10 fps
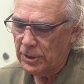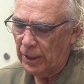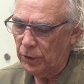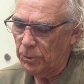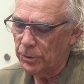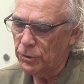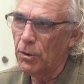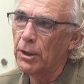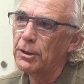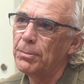how you were
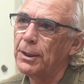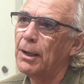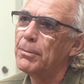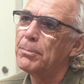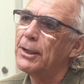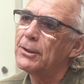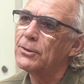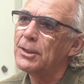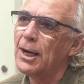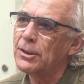drawn to become a medical
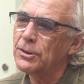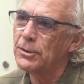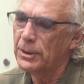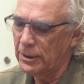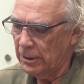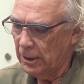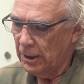doctor and